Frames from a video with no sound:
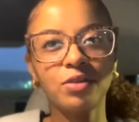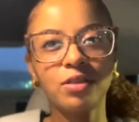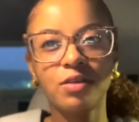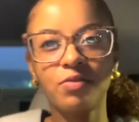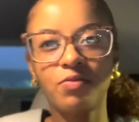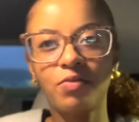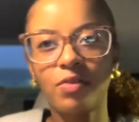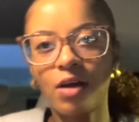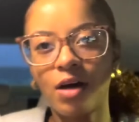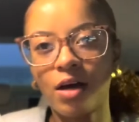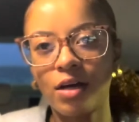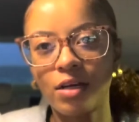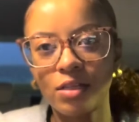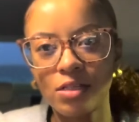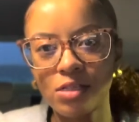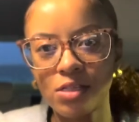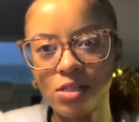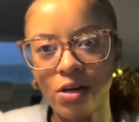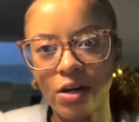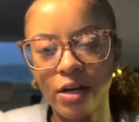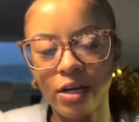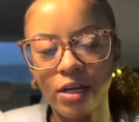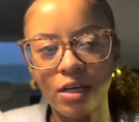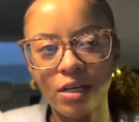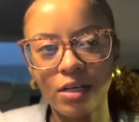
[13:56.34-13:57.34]
Vlog in
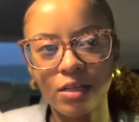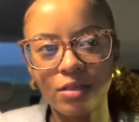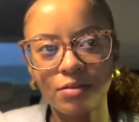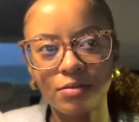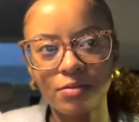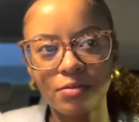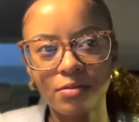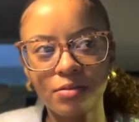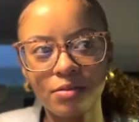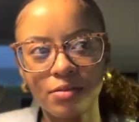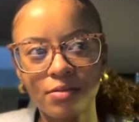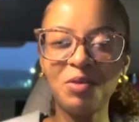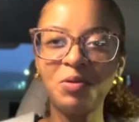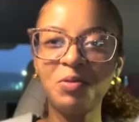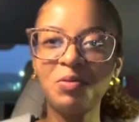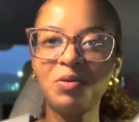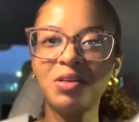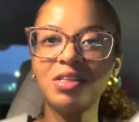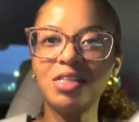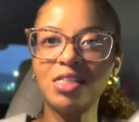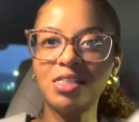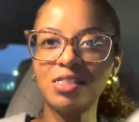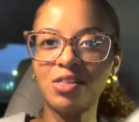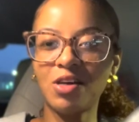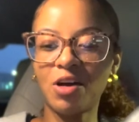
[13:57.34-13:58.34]
Target. We went
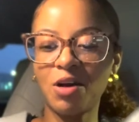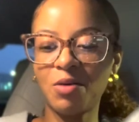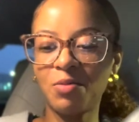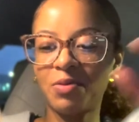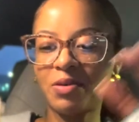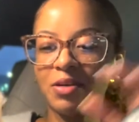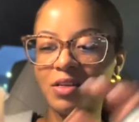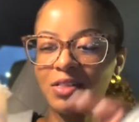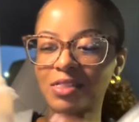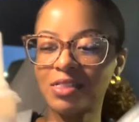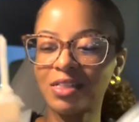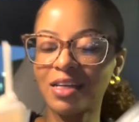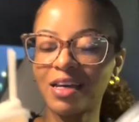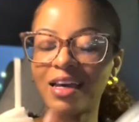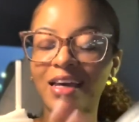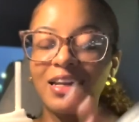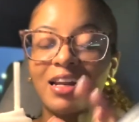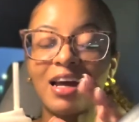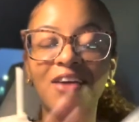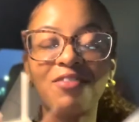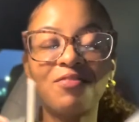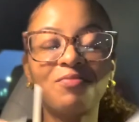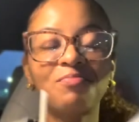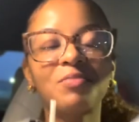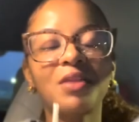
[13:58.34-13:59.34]
to Starbucks and
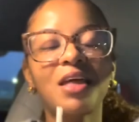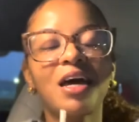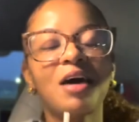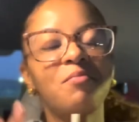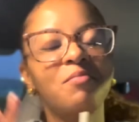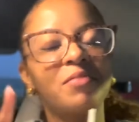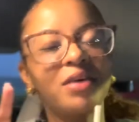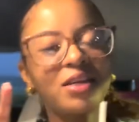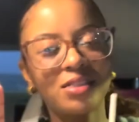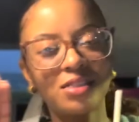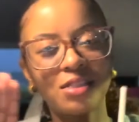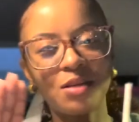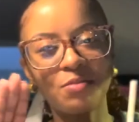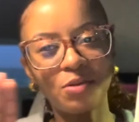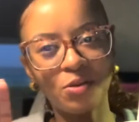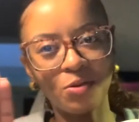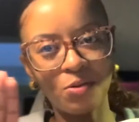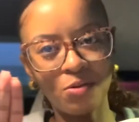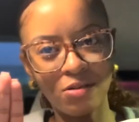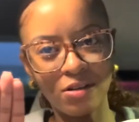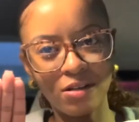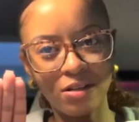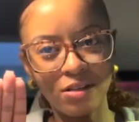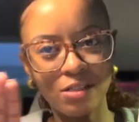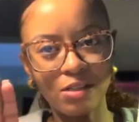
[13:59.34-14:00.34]
I messed up the
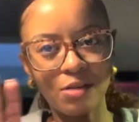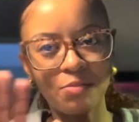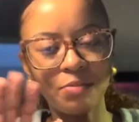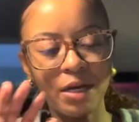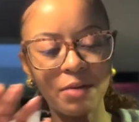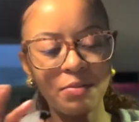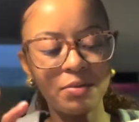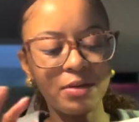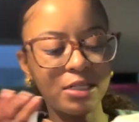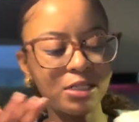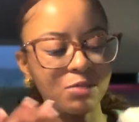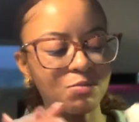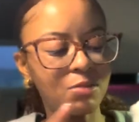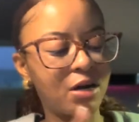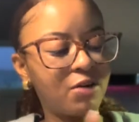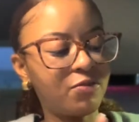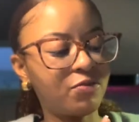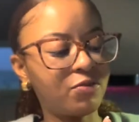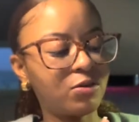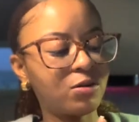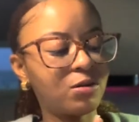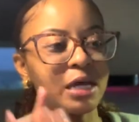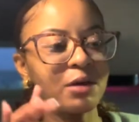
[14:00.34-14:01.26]
order, so maybe it's my fault.